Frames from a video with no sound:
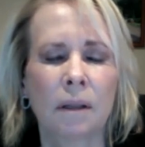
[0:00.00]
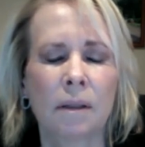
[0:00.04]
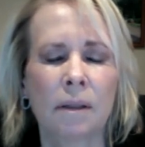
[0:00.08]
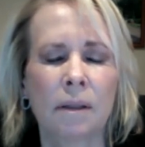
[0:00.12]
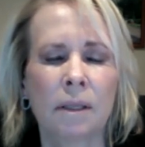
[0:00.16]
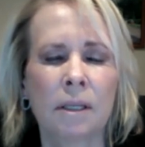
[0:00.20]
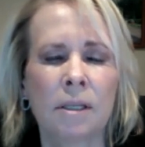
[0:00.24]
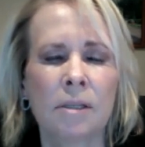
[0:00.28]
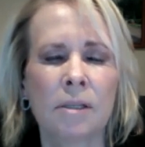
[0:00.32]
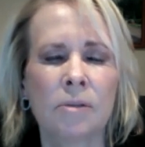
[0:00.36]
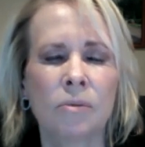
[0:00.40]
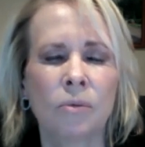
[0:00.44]

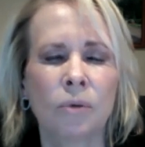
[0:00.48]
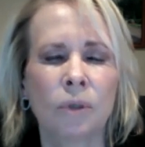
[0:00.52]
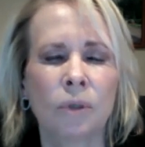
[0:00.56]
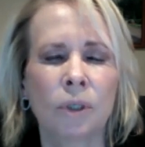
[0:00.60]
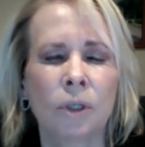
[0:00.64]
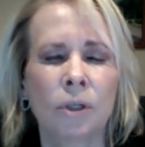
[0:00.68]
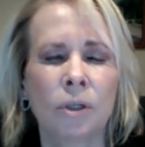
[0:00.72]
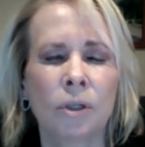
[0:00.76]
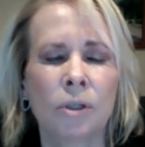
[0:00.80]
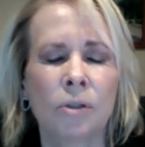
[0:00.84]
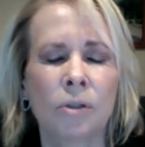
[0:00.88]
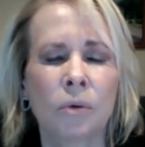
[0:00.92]
these
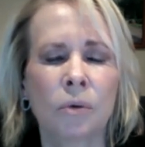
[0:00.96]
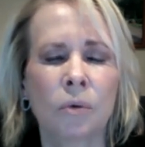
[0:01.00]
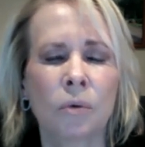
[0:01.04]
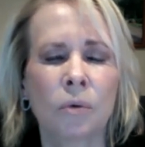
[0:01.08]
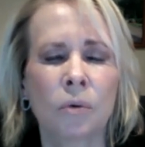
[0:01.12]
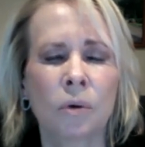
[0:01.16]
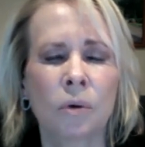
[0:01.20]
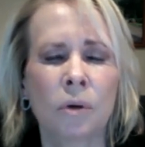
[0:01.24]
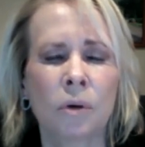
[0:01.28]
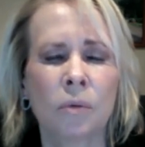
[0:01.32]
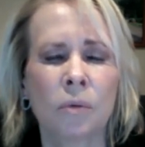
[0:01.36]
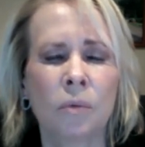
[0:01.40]
words
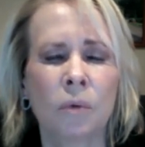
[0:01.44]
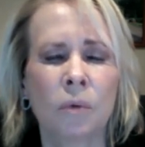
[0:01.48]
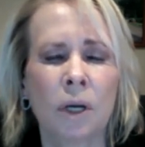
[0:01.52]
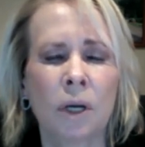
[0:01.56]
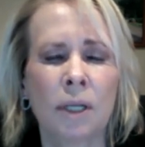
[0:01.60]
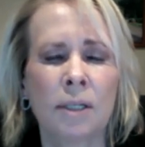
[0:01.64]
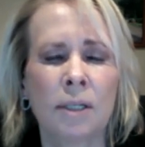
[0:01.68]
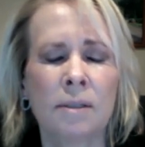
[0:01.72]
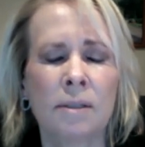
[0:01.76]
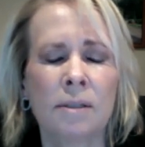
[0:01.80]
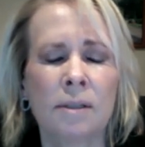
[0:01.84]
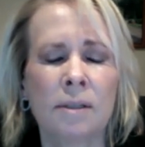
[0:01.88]
or
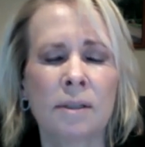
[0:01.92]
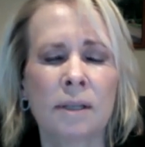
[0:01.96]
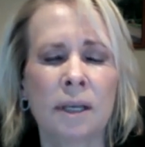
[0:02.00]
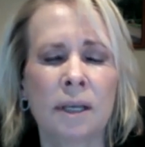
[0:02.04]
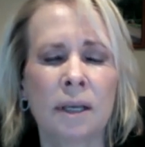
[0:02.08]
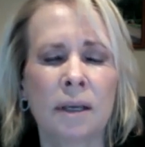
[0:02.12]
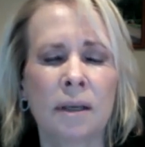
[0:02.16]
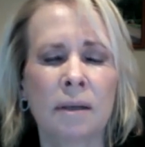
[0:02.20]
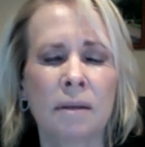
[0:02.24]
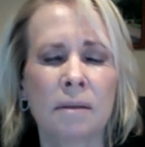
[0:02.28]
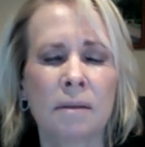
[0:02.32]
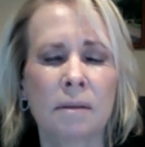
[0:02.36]
ones
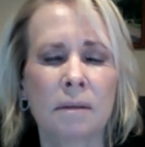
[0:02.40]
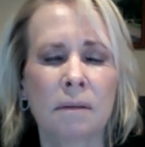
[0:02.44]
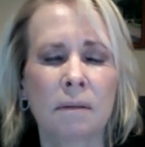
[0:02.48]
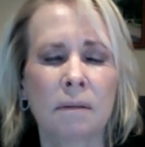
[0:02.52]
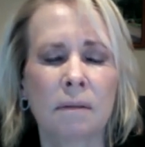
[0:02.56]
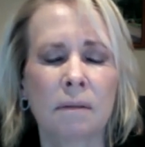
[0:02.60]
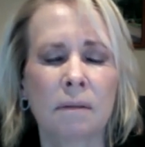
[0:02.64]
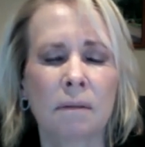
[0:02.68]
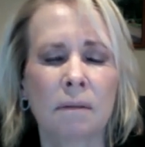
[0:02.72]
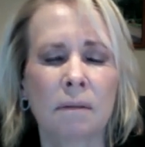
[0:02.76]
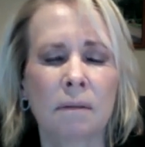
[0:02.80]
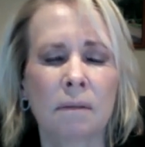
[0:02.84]
that
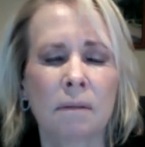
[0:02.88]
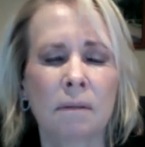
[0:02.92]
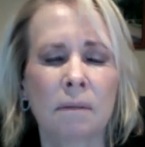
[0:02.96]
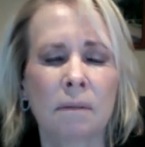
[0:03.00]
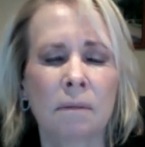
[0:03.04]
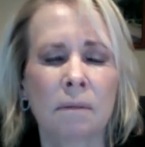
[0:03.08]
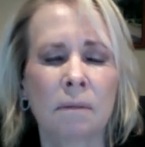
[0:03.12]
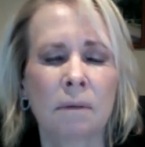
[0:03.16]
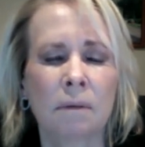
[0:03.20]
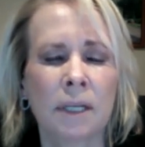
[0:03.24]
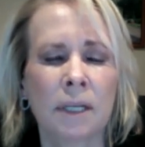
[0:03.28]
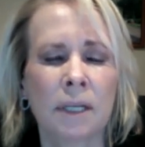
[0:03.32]

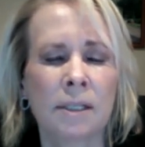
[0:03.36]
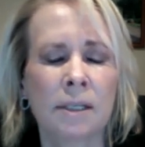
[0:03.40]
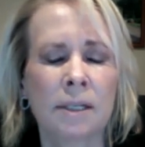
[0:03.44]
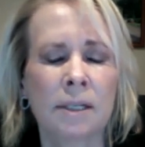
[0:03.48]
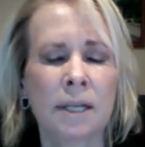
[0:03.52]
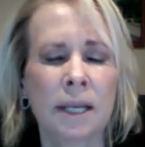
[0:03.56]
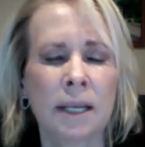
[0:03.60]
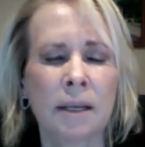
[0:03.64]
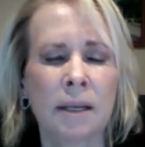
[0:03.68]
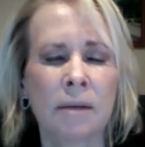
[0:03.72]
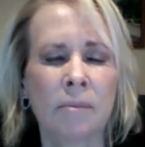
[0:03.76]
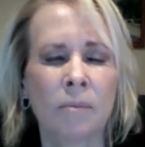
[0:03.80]

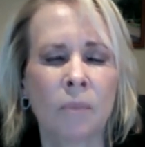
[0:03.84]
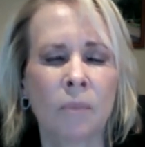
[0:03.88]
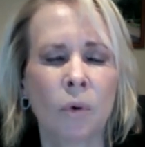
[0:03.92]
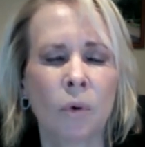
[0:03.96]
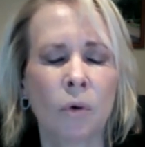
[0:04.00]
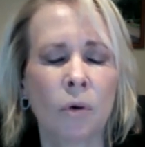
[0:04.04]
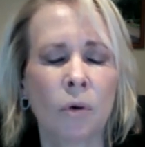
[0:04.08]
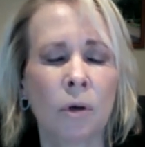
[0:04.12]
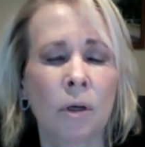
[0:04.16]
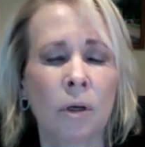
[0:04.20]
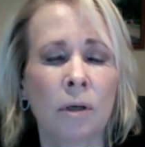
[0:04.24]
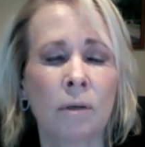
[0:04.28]
resonate
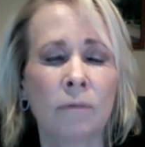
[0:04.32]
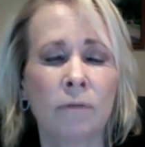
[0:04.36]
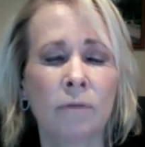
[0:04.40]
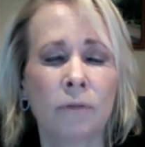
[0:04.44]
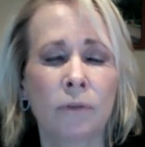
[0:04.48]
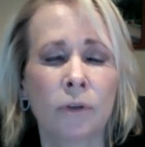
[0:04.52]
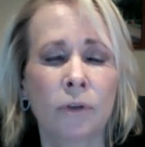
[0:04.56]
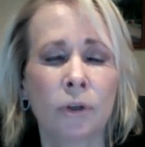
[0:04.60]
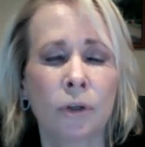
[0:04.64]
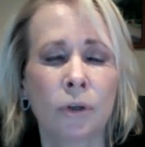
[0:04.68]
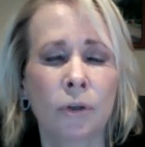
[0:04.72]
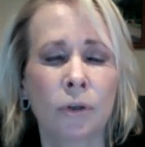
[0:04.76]
more
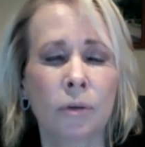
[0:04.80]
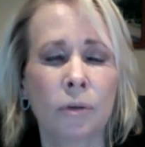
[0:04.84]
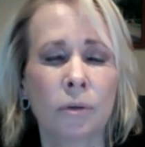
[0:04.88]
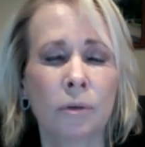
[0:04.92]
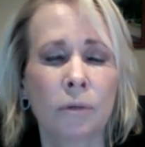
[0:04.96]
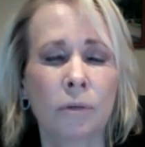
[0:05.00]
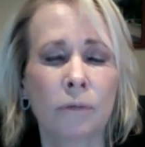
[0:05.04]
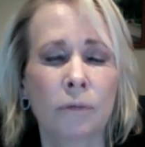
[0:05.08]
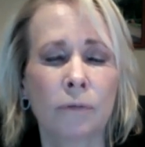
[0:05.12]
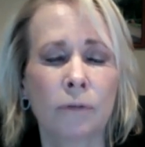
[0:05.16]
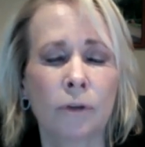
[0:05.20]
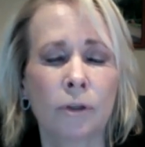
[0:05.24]
for
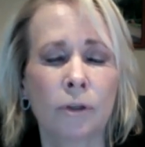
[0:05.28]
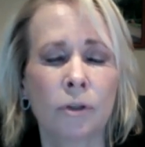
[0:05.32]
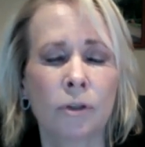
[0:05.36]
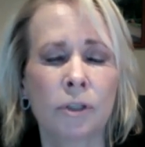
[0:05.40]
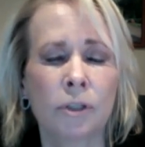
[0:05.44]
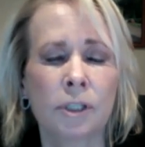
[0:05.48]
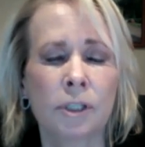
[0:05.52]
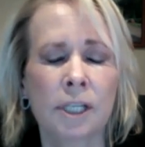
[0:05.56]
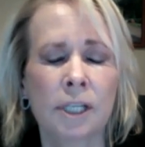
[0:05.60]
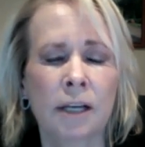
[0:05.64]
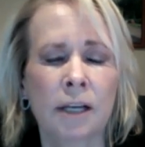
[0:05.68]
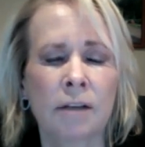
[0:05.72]

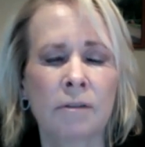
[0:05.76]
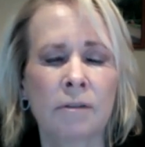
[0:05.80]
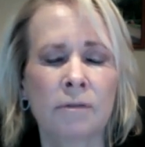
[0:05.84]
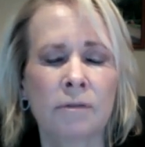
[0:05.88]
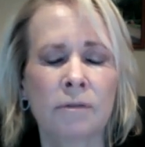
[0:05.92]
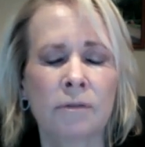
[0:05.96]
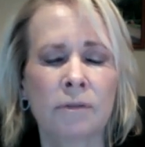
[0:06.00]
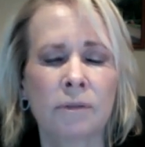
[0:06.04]
yourself.